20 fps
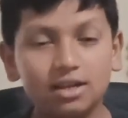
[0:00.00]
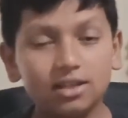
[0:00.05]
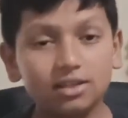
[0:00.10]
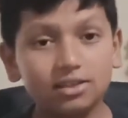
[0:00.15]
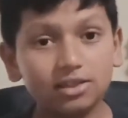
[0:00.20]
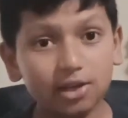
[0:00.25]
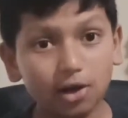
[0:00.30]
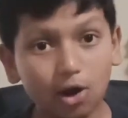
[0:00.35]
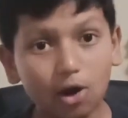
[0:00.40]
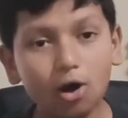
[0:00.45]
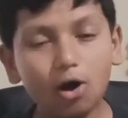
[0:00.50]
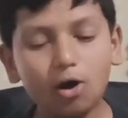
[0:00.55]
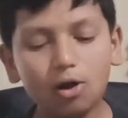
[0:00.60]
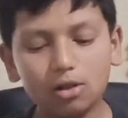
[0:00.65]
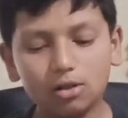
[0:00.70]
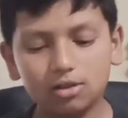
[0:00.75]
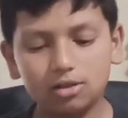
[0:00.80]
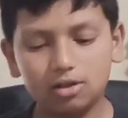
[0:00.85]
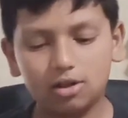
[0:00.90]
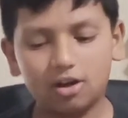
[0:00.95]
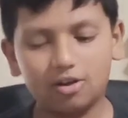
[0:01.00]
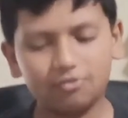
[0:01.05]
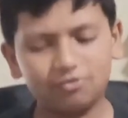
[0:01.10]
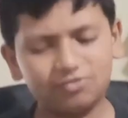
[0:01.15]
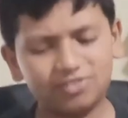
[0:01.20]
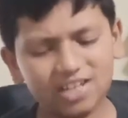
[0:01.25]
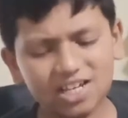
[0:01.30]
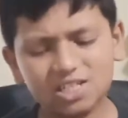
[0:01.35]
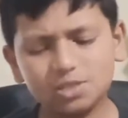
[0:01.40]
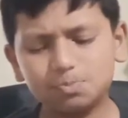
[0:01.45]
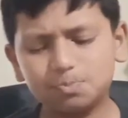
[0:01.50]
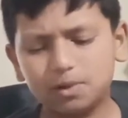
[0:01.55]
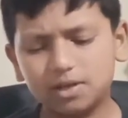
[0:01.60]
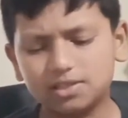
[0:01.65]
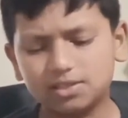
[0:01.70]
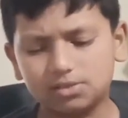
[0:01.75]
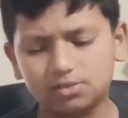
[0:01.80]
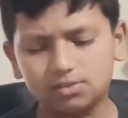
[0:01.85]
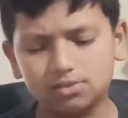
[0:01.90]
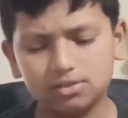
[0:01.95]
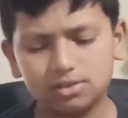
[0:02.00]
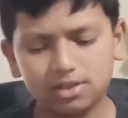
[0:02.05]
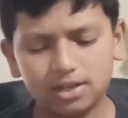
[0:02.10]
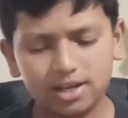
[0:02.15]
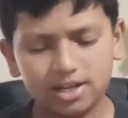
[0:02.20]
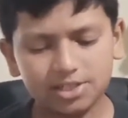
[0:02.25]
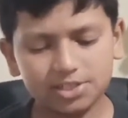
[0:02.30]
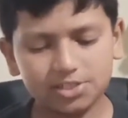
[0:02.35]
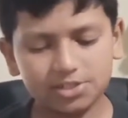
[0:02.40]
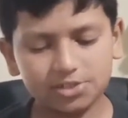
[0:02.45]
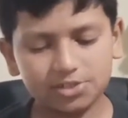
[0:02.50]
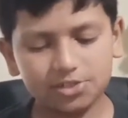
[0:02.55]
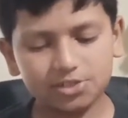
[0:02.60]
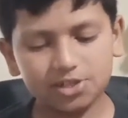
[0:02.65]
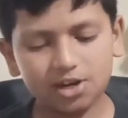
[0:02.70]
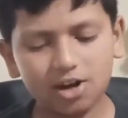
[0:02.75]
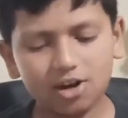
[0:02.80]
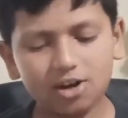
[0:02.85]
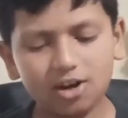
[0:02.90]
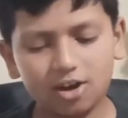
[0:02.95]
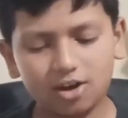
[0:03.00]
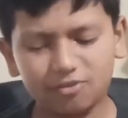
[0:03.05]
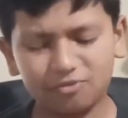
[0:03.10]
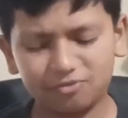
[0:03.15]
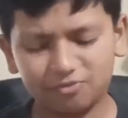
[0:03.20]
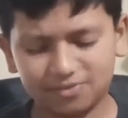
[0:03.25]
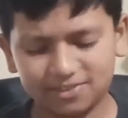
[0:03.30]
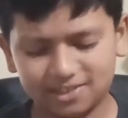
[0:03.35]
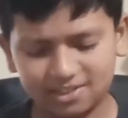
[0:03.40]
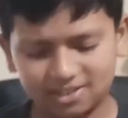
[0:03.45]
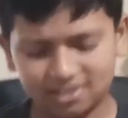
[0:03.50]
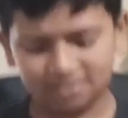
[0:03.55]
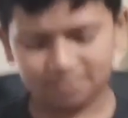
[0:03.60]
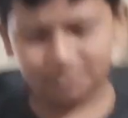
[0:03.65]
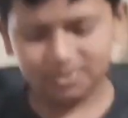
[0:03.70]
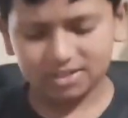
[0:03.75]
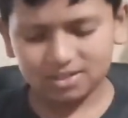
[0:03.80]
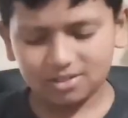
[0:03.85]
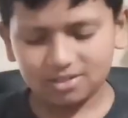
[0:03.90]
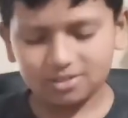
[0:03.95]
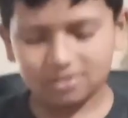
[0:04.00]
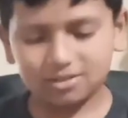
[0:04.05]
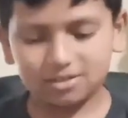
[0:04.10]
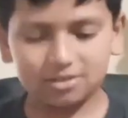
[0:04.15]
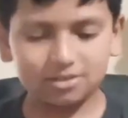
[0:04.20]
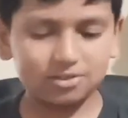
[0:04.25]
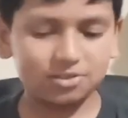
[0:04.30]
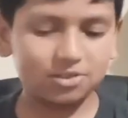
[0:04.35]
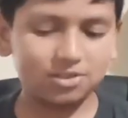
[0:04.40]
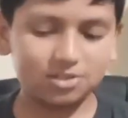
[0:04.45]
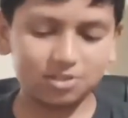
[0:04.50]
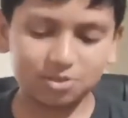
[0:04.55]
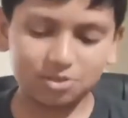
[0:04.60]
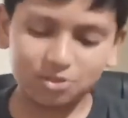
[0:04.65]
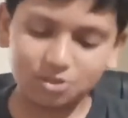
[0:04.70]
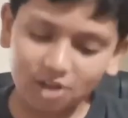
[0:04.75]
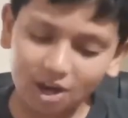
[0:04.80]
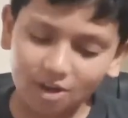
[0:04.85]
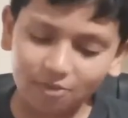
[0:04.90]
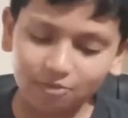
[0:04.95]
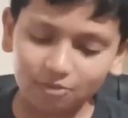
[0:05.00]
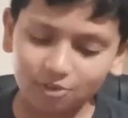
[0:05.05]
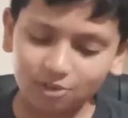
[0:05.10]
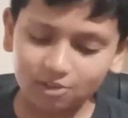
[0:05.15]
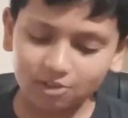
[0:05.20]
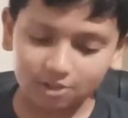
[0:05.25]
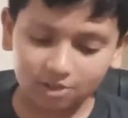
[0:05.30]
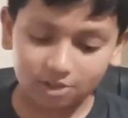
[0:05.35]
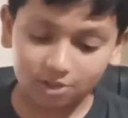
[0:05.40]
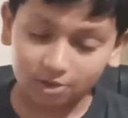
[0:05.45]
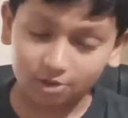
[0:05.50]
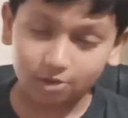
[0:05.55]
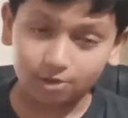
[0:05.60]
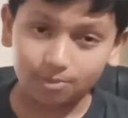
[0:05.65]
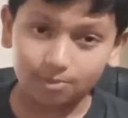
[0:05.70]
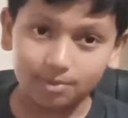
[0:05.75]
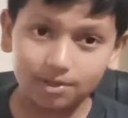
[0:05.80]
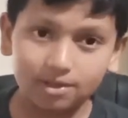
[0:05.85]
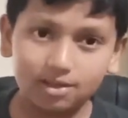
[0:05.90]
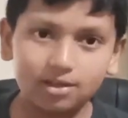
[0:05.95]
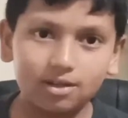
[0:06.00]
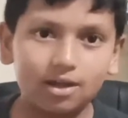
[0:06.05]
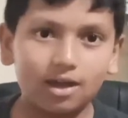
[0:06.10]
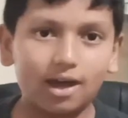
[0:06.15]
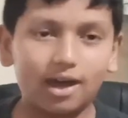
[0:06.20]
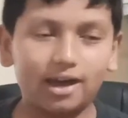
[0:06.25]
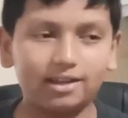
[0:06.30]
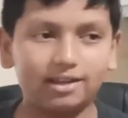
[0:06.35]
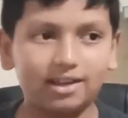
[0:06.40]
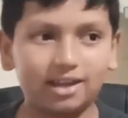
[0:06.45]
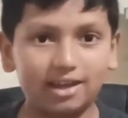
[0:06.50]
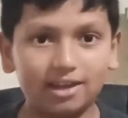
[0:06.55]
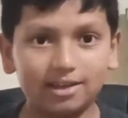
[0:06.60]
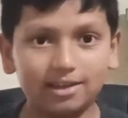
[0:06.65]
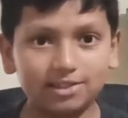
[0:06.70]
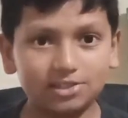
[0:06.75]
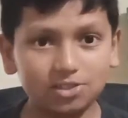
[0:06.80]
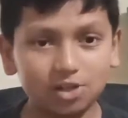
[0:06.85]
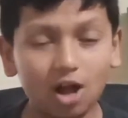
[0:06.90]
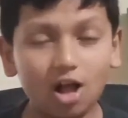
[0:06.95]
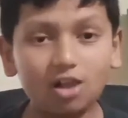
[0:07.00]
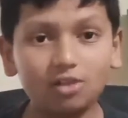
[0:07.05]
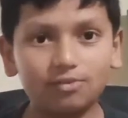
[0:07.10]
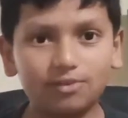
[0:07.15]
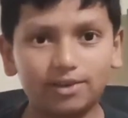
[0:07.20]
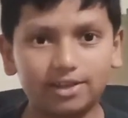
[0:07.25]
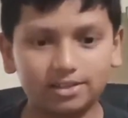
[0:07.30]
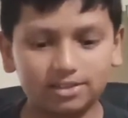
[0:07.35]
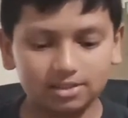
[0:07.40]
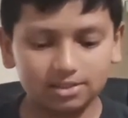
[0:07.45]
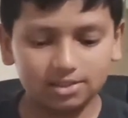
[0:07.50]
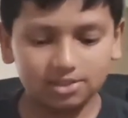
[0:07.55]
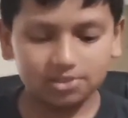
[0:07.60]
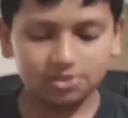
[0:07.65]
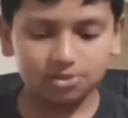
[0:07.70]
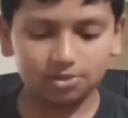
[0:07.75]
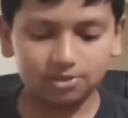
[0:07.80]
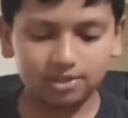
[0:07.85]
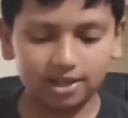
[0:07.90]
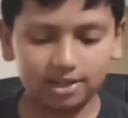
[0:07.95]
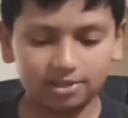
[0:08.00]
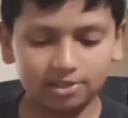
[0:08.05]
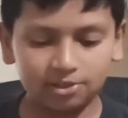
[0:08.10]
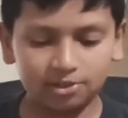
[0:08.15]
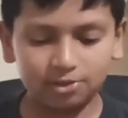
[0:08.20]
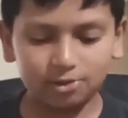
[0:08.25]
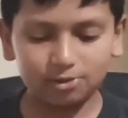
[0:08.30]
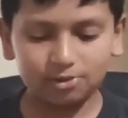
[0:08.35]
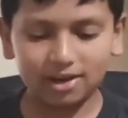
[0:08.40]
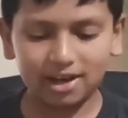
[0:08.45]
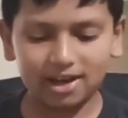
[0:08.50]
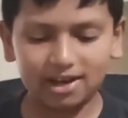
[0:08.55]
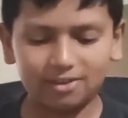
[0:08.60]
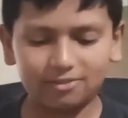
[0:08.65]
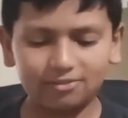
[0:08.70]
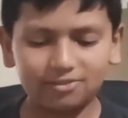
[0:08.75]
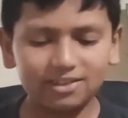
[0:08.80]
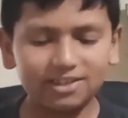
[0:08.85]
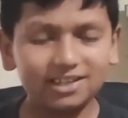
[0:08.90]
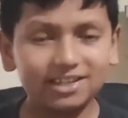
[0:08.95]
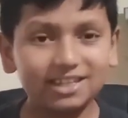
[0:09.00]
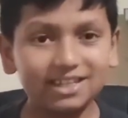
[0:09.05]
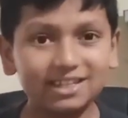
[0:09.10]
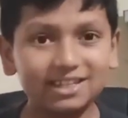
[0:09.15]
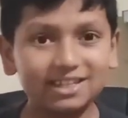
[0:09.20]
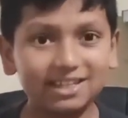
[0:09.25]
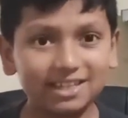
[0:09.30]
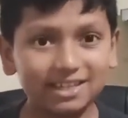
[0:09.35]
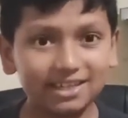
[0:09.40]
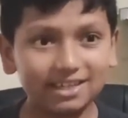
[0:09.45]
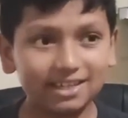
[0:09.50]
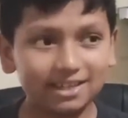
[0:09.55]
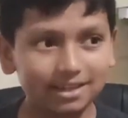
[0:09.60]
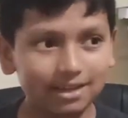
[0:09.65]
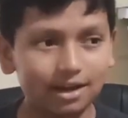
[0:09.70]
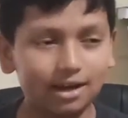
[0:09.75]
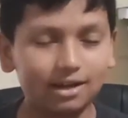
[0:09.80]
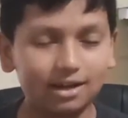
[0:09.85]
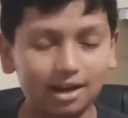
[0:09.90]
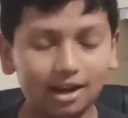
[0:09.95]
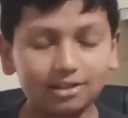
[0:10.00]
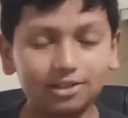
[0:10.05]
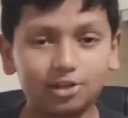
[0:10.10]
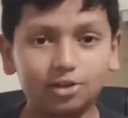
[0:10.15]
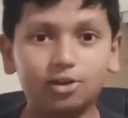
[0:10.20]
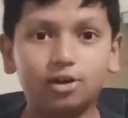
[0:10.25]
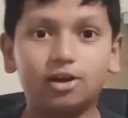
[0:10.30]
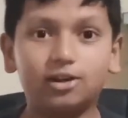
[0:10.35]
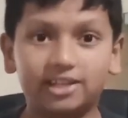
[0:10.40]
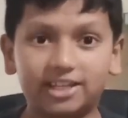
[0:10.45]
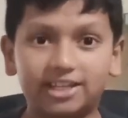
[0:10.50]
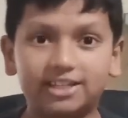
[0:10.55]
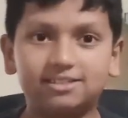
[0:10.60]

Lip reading: The goal of this puzzle is to start off with a shuffled cube and solve it so that you have a color on each